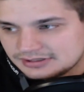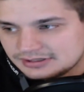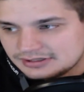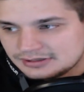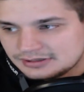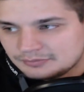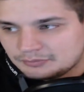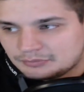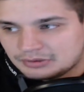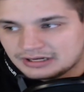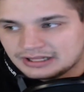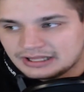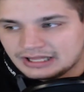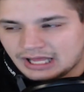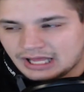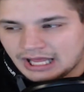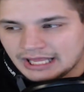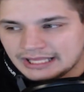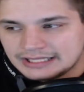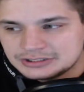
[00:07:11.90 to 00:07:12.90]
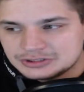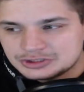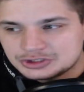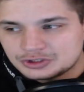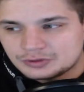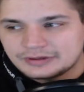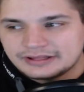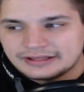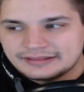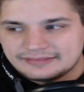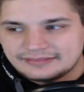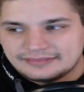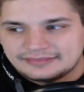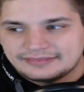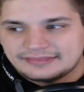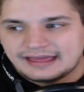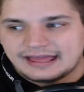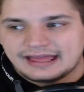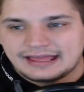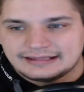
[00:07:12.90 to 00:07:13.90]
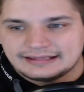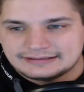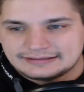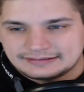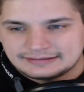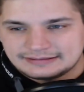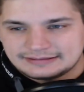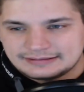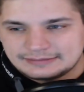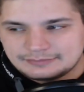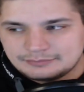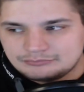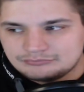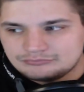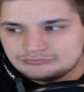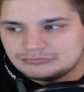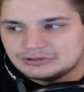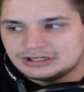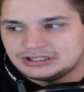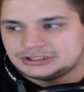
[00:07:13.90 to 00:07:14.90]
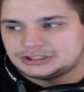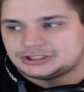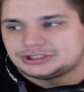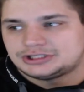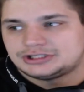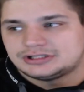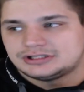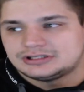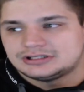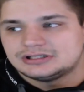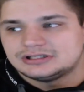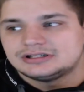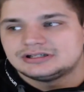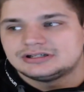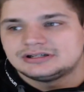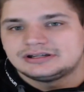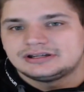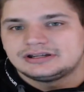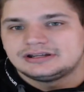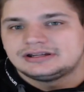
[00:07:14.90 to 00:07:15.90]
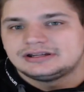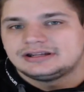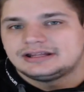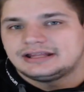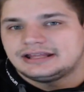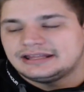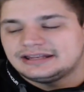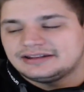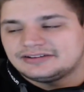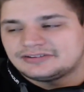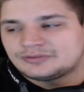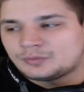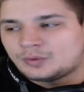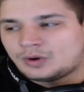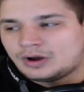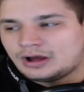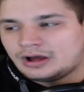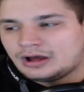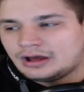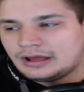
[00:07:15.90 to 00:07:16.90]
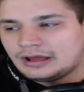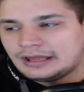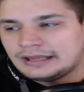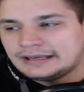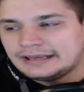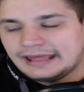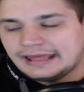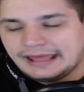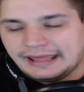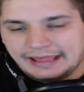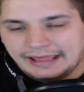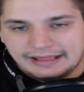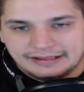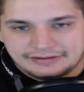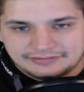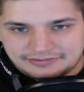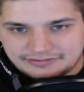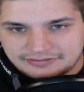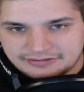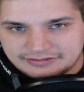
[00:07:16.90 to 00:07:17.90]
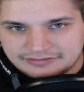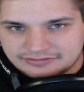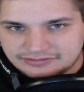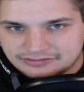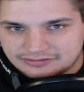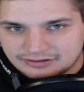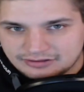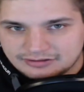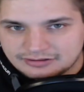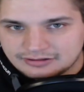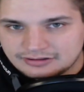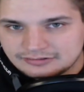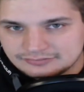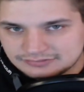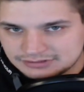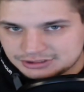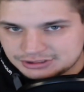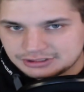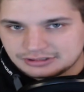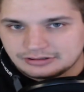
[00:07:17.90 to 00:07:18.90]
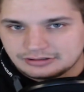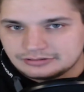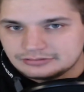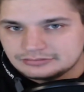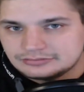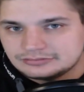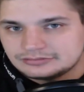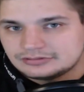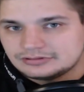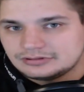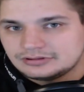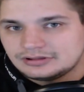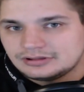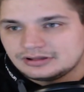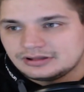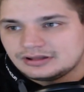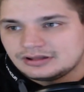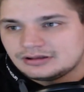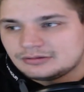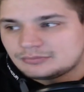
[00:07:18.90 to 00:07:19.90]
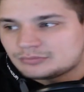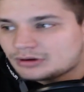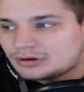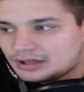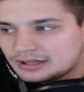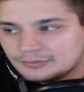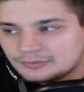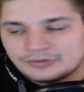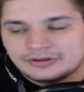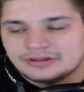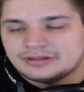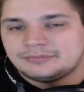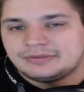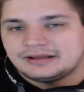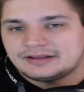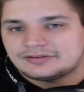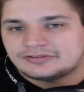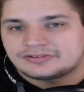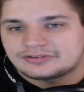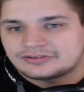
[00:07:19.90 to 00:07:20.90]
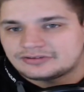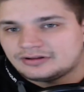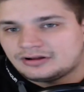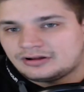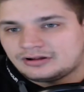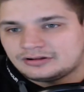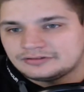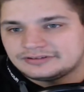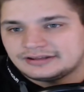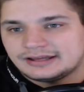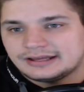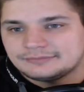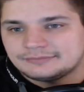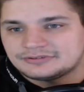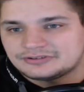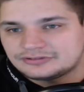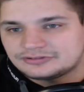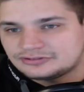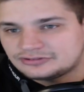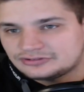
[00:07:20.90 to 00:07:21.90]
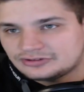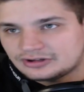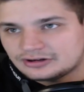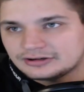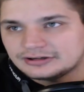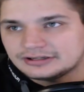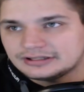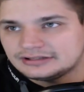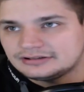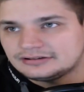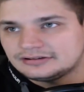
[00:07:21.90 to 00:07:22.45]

but I enjoy it that much. It is an excellent start of a show. Probably one of the best all time starting